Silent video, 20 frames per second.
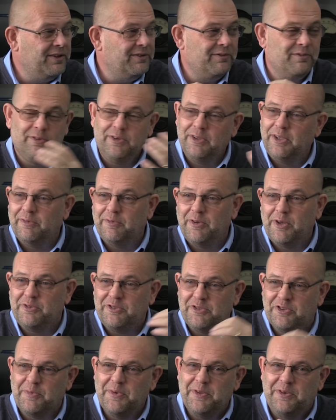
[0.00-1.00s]
You'll
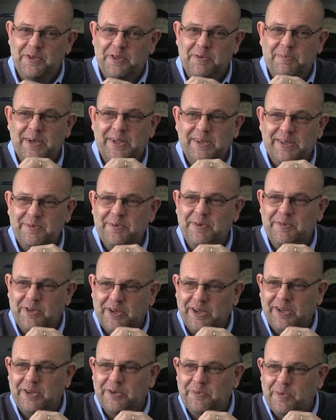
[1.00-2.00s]
notice coming through the building, we've got
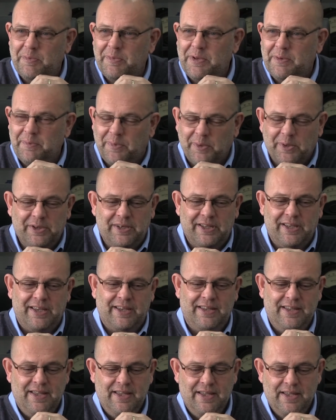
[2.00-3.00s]
a lot of women employed
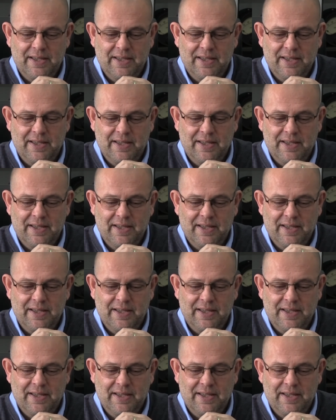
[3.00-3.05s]
here.